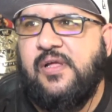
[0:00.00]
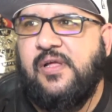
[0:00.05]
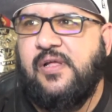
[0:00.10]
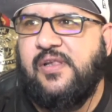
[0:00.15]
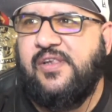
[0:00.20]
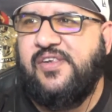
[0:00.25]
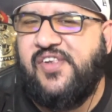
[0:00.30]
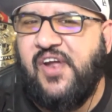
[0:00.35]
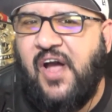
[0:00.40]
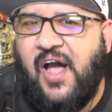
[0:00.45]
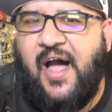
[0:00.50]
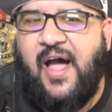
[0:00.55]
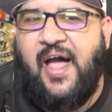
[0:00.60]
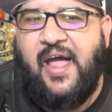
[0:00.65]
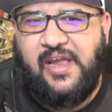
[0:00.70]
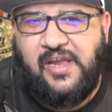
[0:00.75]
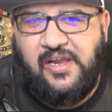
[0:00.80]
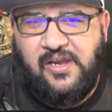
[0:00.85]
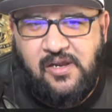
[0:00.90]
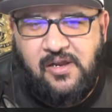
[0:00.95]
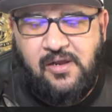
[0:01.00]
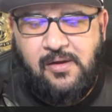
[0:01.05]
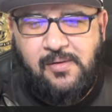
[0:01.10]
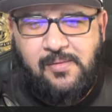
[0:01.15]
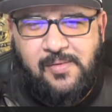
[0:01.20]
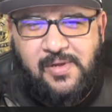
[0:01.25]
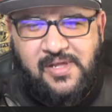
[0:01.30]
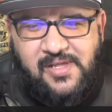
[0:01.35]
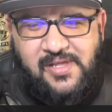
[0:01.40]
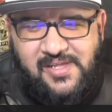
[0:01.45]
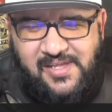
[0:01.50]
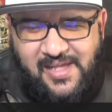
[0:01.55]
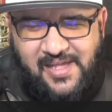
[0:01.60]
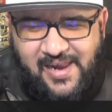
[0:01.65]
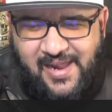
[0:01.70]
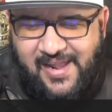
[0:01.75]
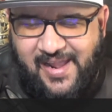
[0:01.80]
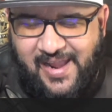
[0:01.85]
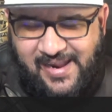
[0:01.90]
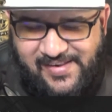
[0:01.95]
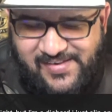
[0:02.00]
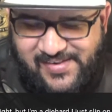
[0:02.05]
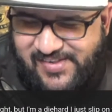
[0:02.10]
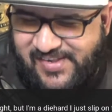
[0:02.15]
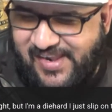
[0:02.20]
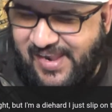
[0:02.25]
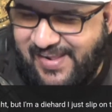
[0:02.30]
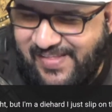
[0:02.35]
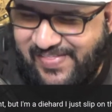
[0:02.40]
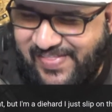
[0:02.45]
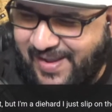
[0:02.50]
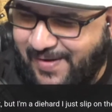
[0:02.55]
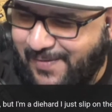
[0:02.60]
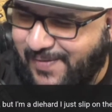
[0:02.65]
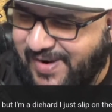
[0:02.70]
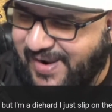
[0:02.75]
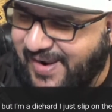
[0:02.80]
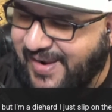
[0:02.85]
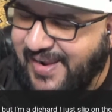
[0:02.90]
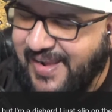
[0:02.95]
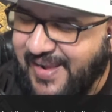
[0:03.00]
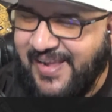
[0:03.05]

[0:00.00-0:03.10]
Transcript: die. I hate to say it that way.